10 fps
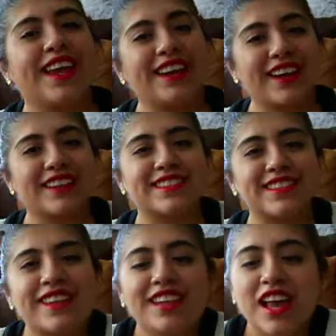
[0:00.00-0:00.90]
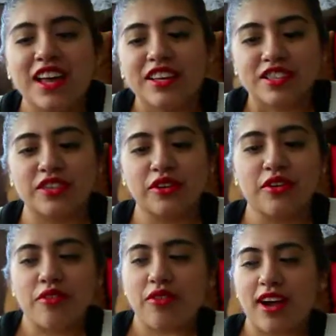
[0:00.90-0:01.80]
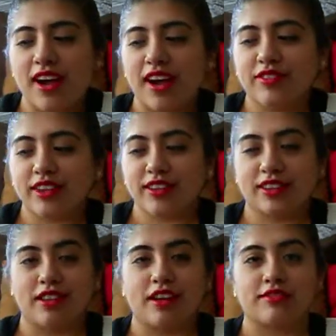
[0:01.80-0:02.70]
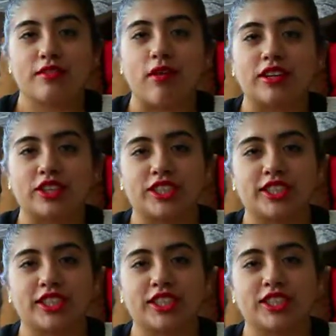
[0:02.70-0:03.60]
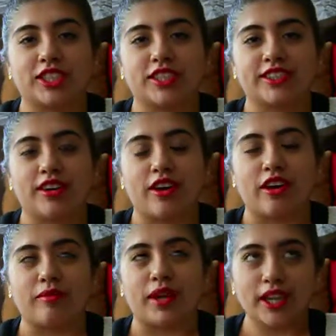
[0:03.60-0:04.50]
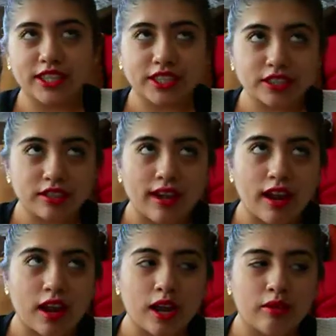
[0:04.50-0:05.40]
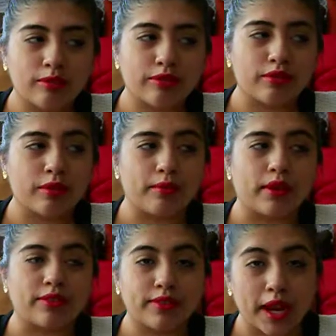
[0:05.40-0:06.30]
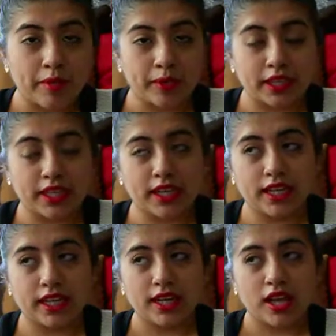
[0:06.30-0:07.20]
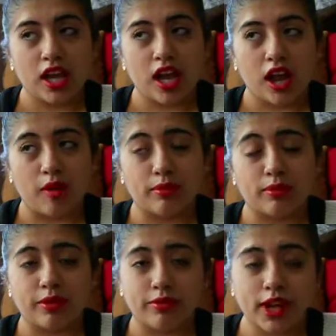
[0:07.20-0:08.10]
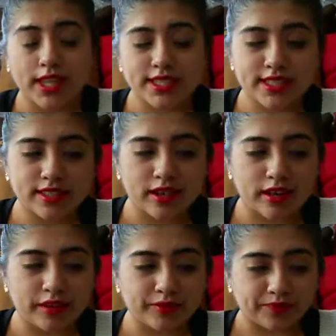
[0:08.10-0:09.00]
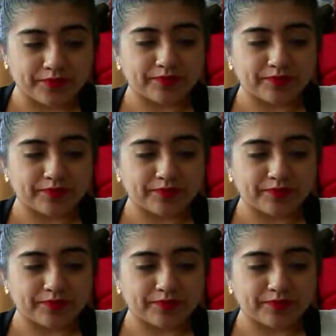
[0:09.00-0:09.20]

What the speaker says: Hey guys! So I've got a lot of questions on my Instagram, from my family, from my friends on